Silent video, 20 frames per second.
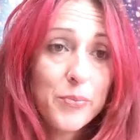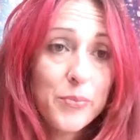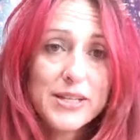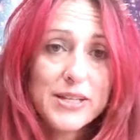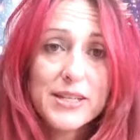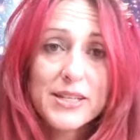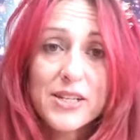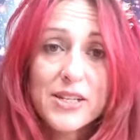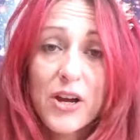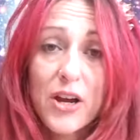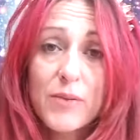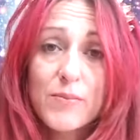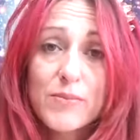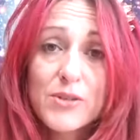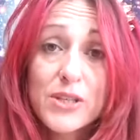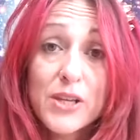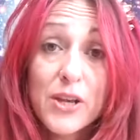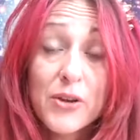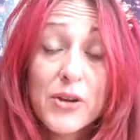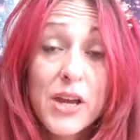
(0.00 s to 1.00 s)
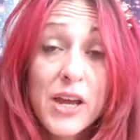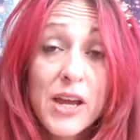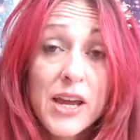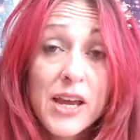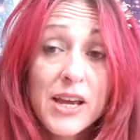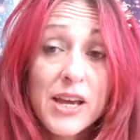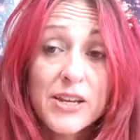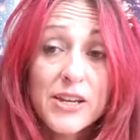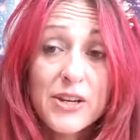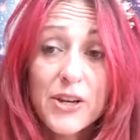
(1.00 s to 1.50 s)
present time. So,
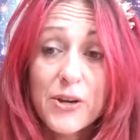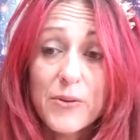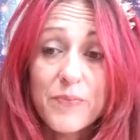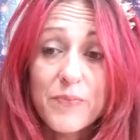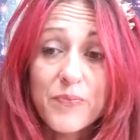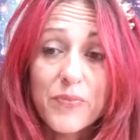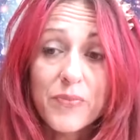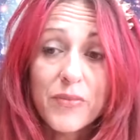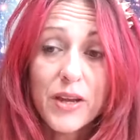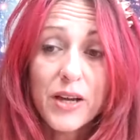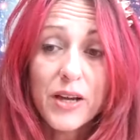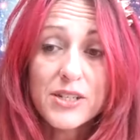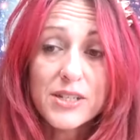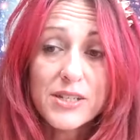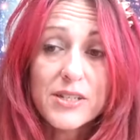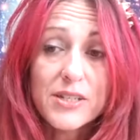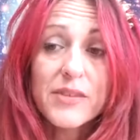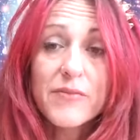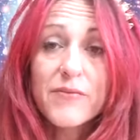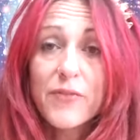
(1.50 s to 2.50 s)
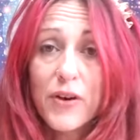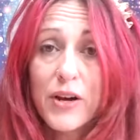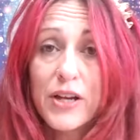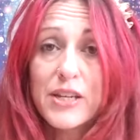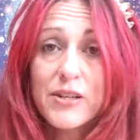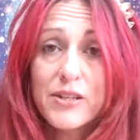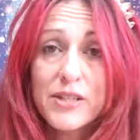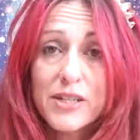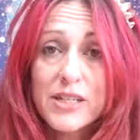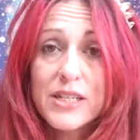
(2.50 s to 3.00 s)
you know, I just
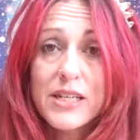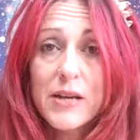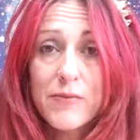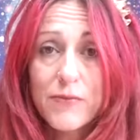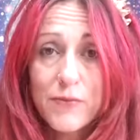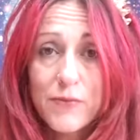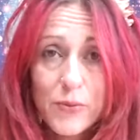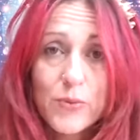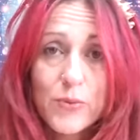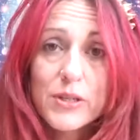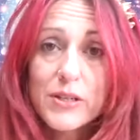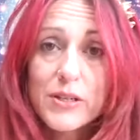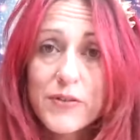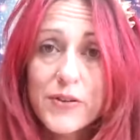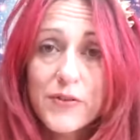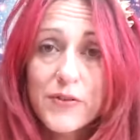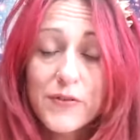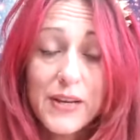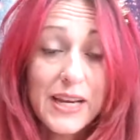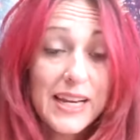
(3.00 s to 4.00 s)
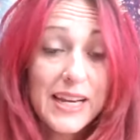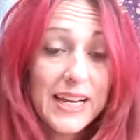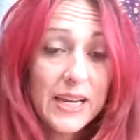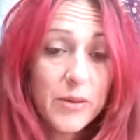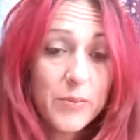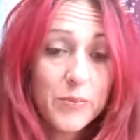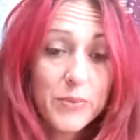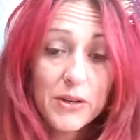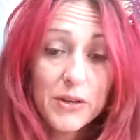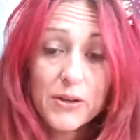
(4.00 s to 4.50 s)
invite you to step forward if you're feeling
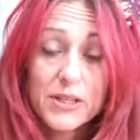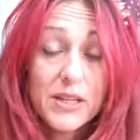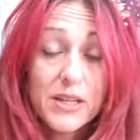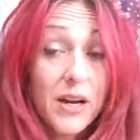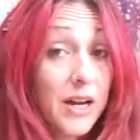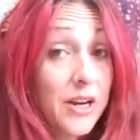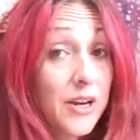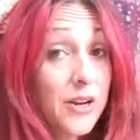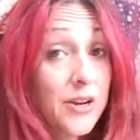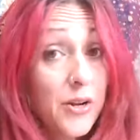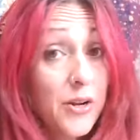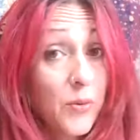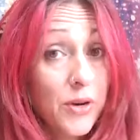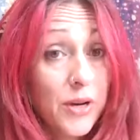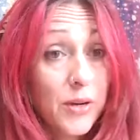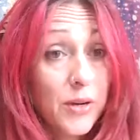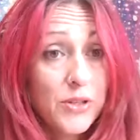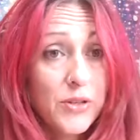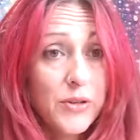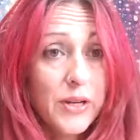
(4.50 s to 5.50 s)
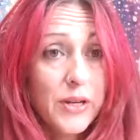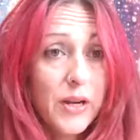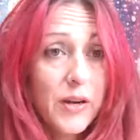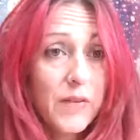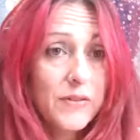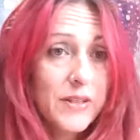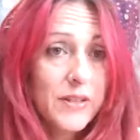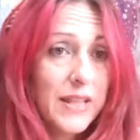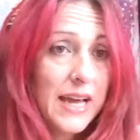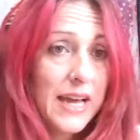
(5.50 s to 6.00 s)
it, because I don't know what I'm doing
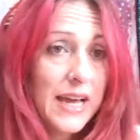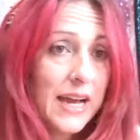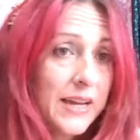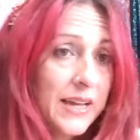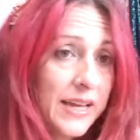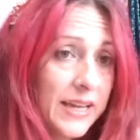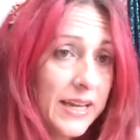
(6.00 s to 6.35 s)
after that.